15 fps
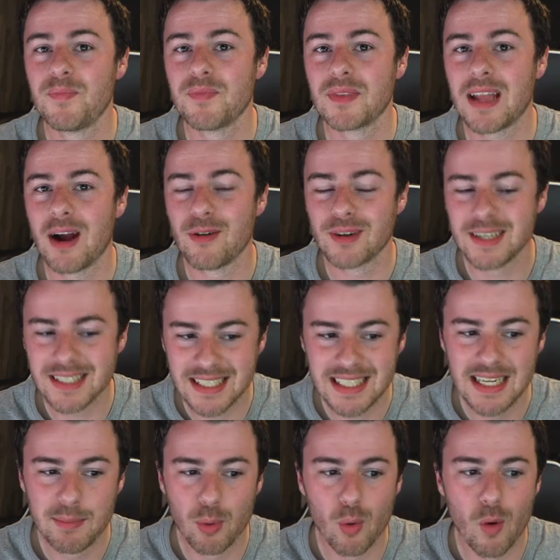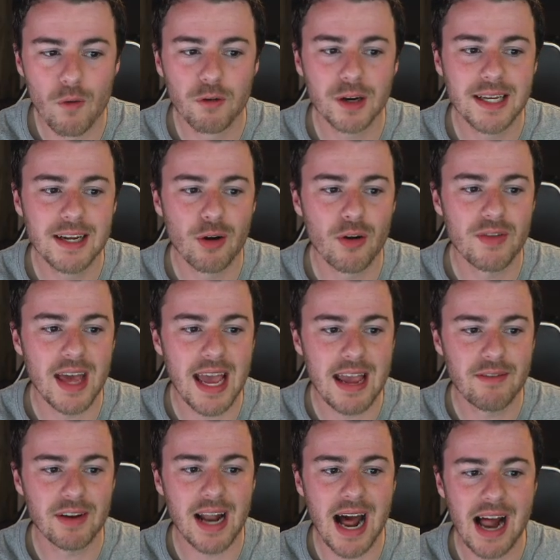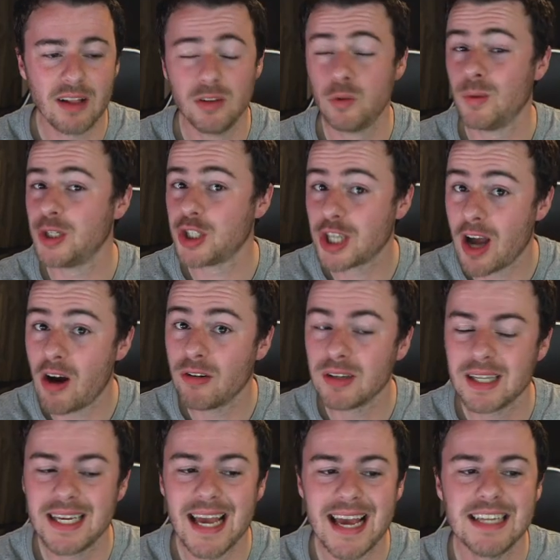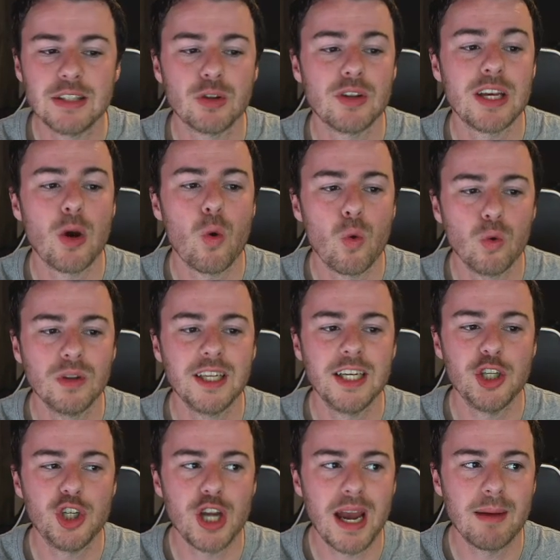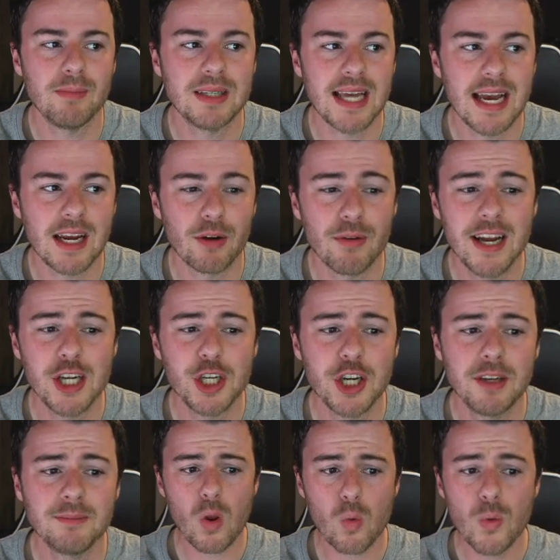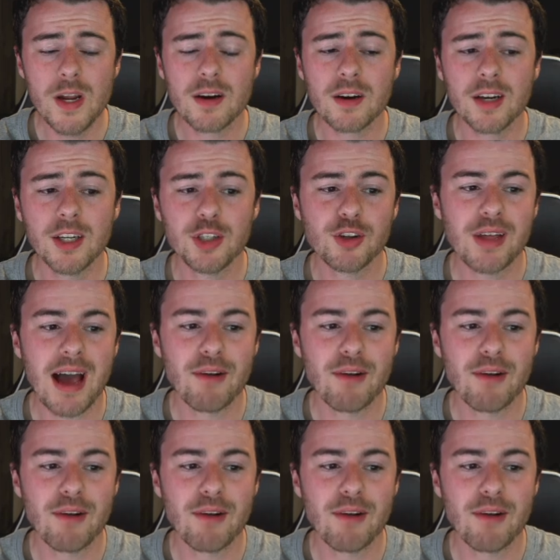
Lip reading: our gazebo over here on the Haven Island, which currently is the only gem decoration. We are going to do that